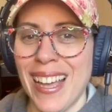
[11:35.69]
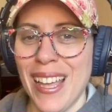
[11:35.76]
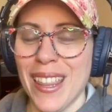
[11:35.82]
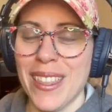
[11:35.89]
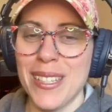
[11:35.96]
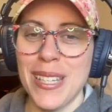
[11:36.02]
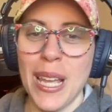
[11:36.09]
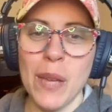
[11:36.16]

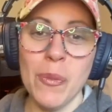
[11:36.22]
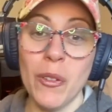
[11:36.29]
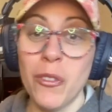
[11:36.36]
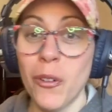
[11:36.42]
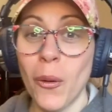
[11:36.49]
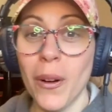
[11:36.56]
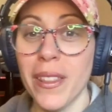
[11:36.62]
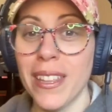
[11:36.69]
the day
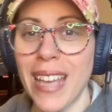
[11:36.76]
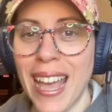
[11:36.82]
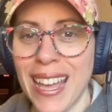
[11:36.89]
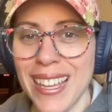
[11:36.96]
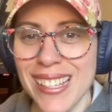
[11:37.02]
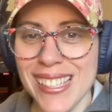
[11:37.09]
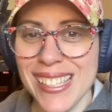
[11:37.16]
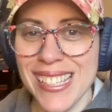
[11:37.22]
before the
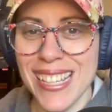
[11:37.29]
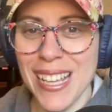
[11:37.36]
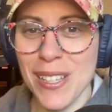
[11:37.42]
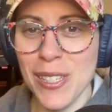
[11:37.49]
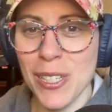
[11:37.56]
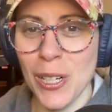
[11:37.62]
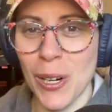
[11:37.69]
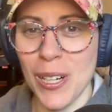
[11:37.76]
ALCS
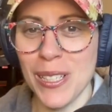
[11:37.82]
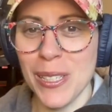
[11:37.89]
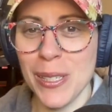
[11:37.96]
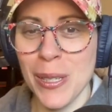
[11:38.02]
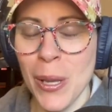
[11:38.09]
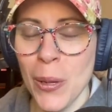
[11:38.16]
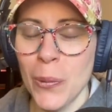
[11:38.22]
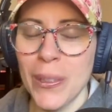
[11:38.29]
starts,